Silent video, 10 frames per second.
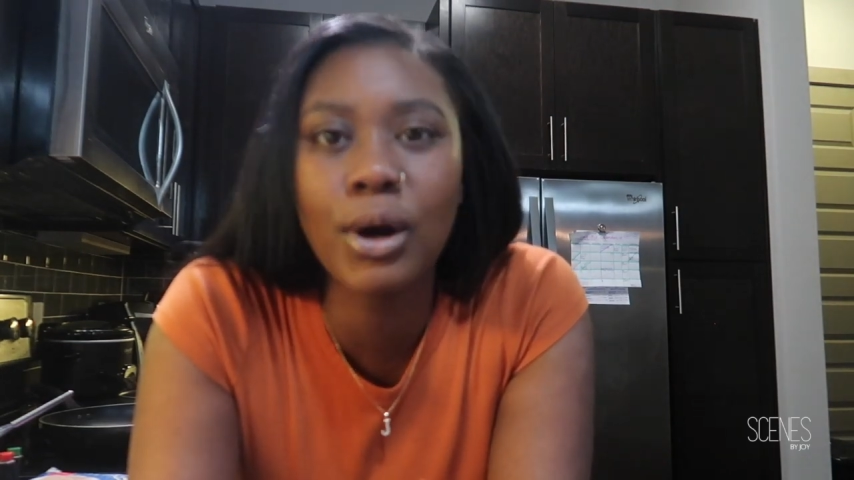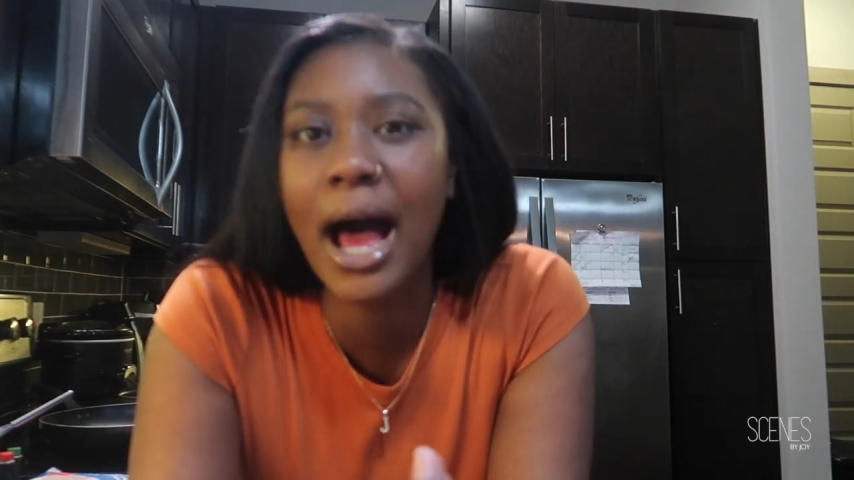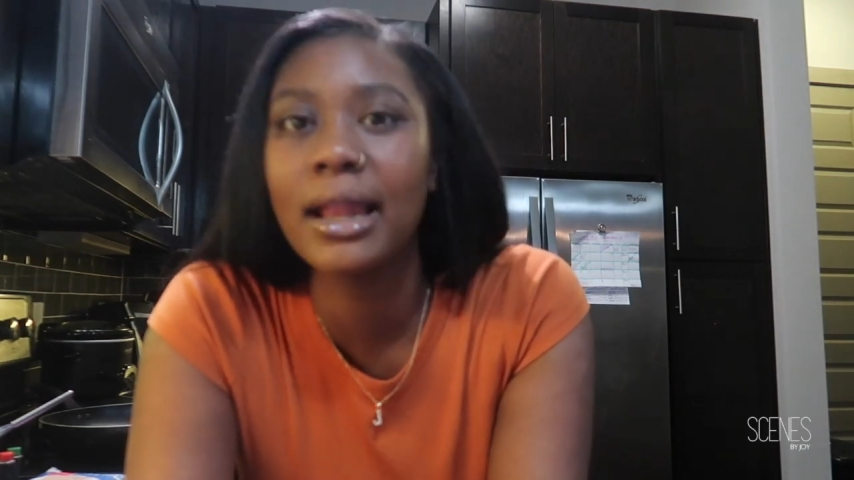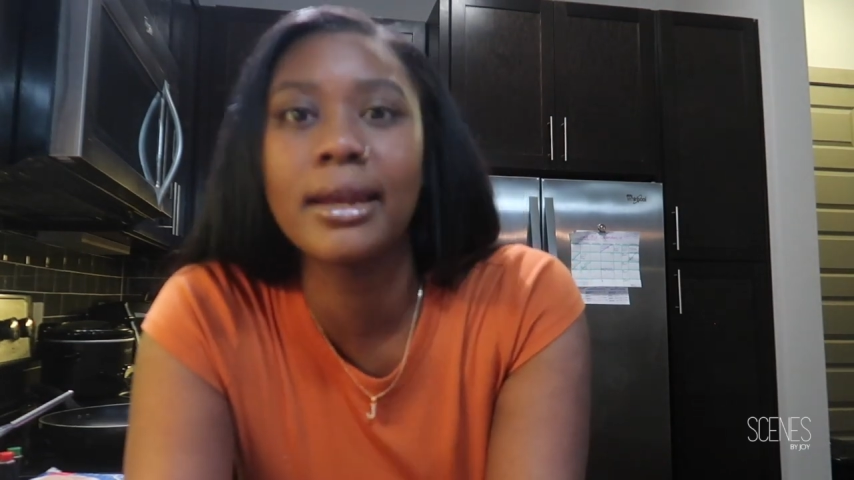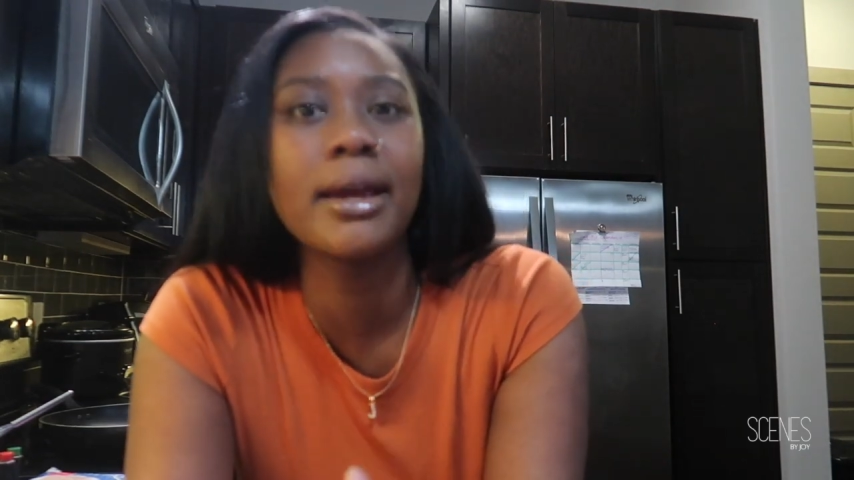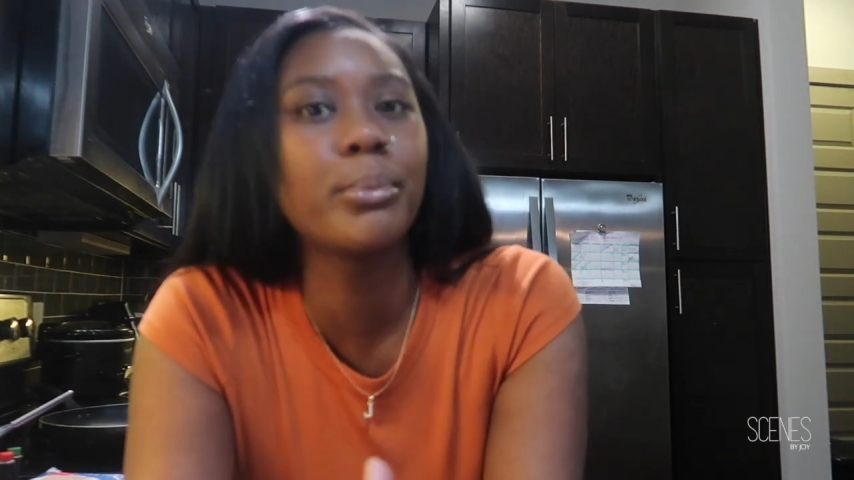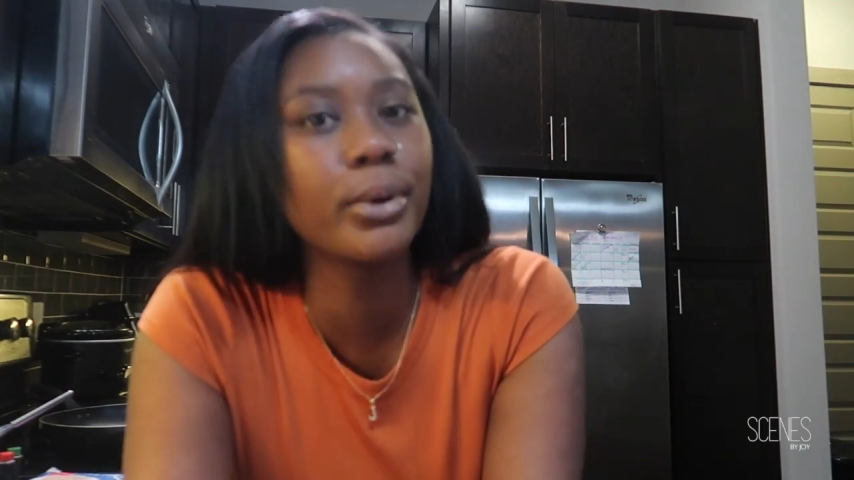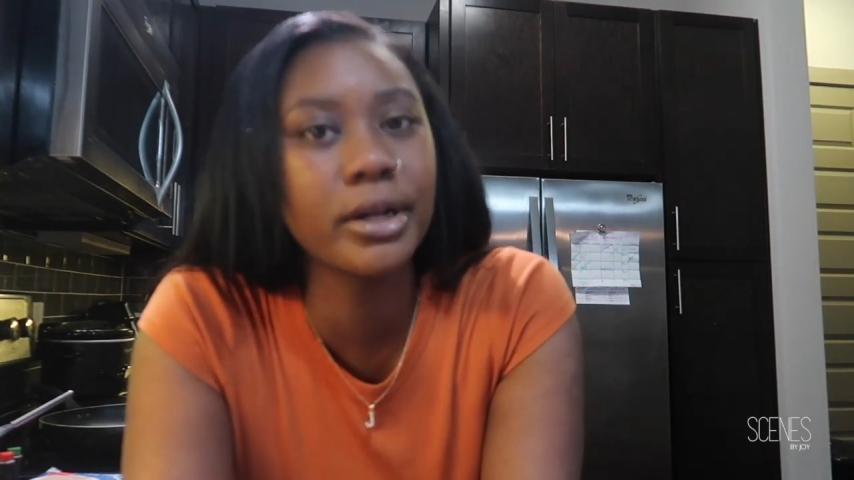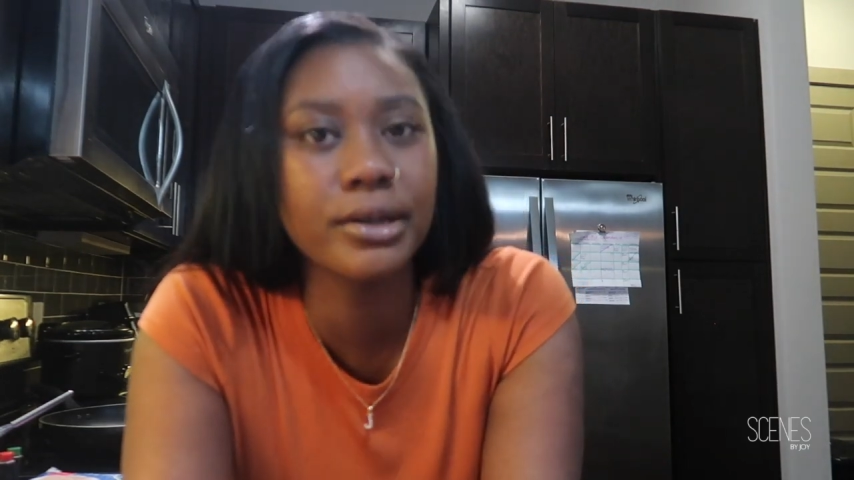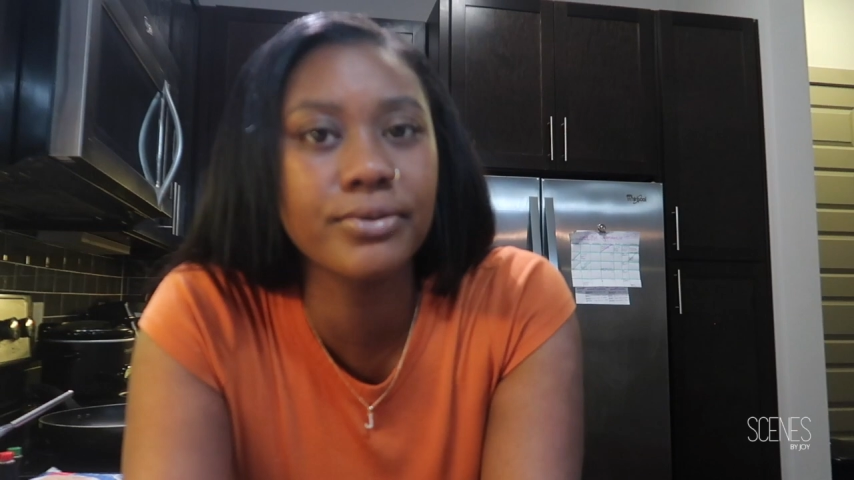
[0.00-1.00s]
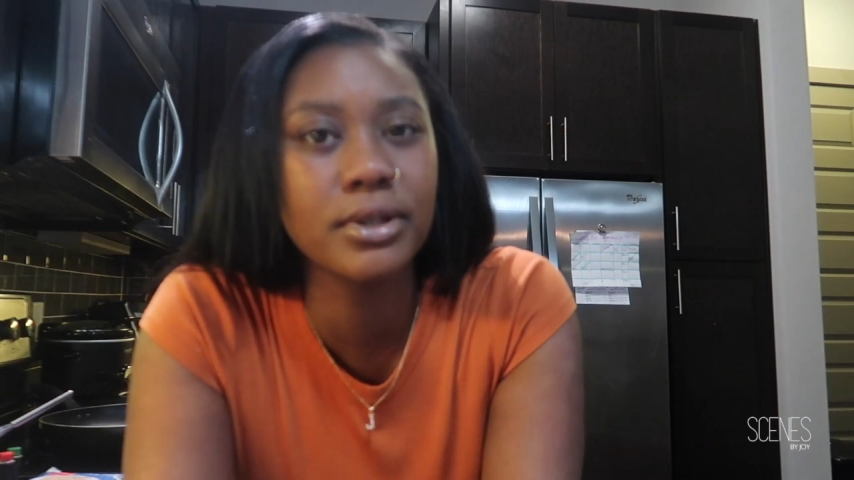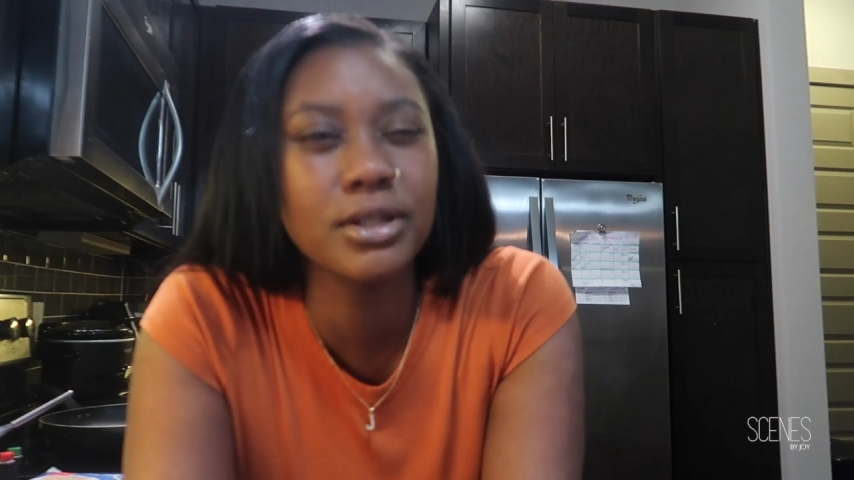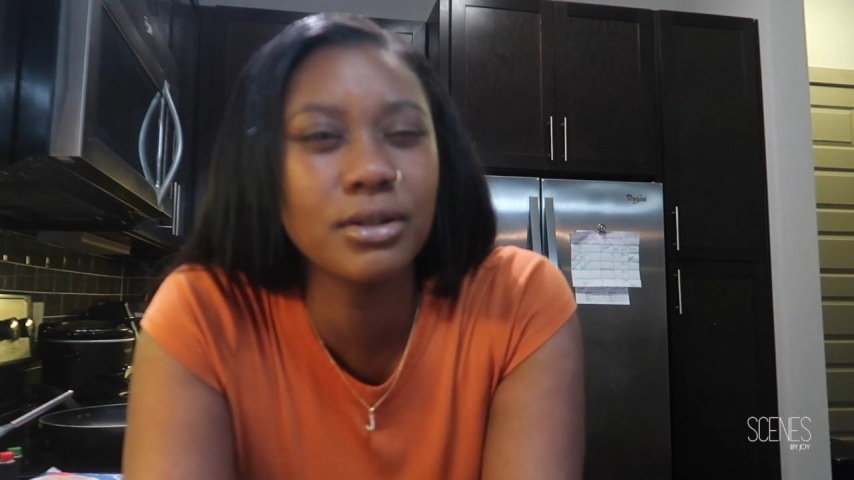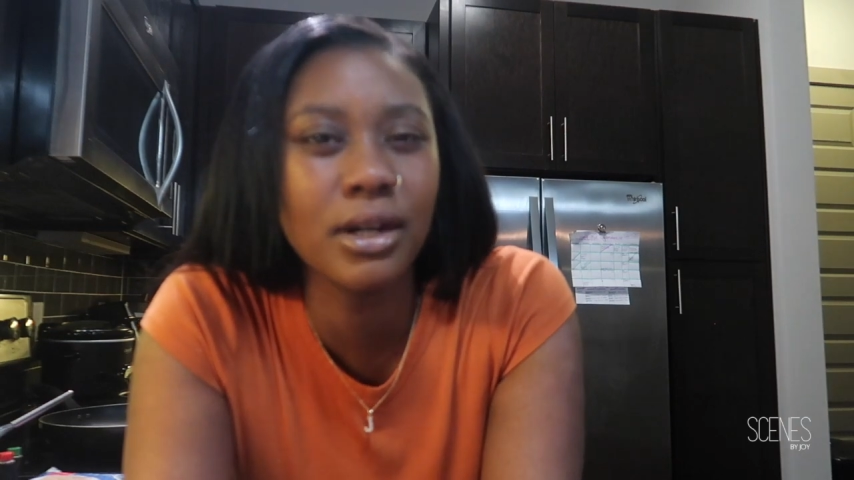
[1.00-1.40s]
holiday breakfast.